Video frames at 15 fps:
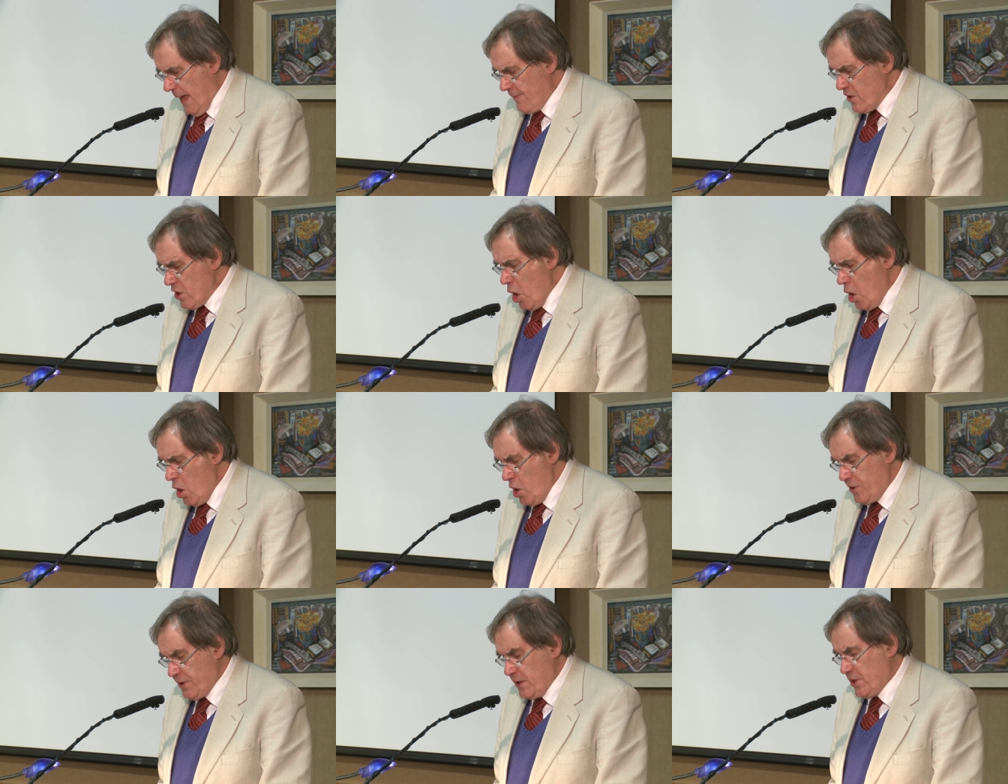Having
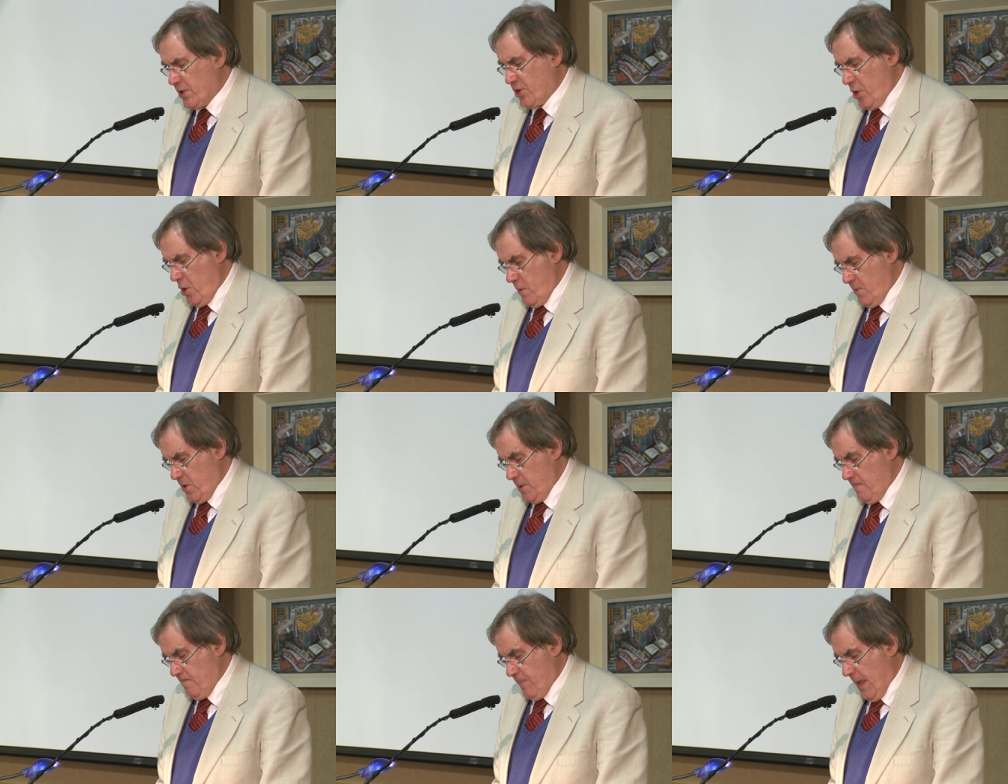heard in a
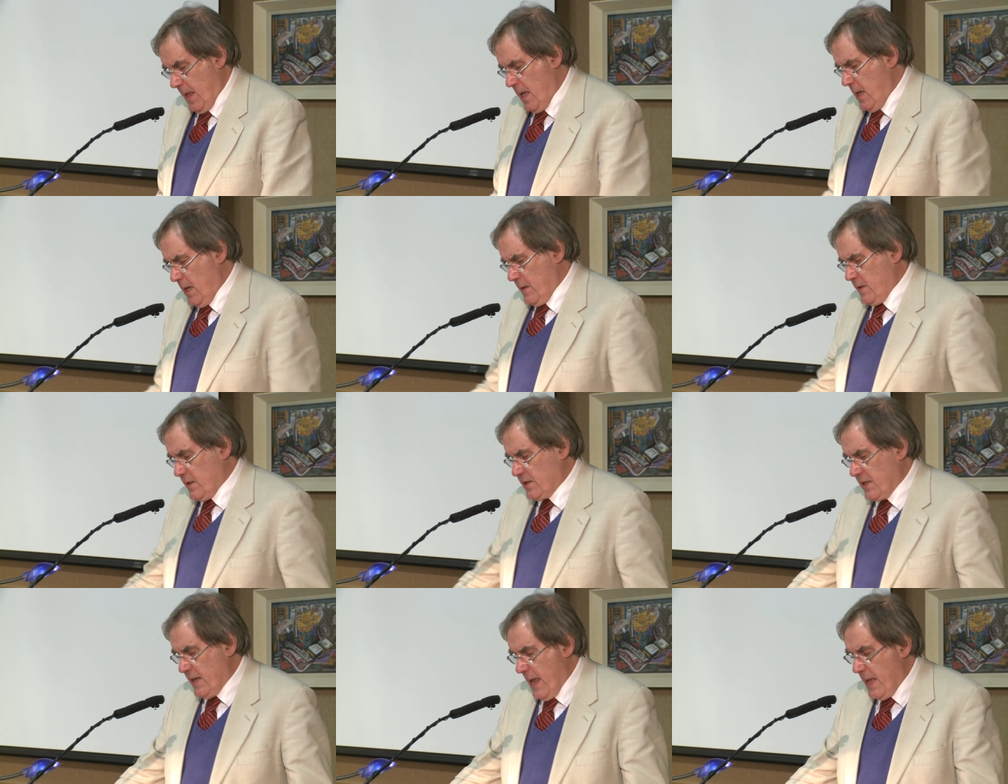sermon
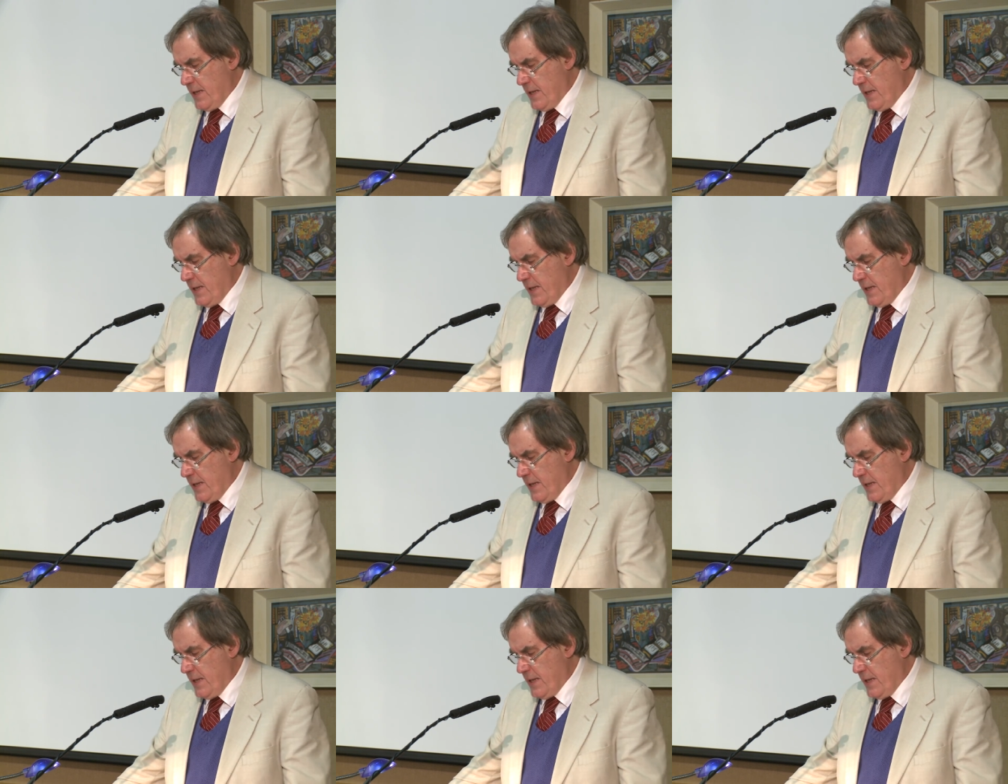that St.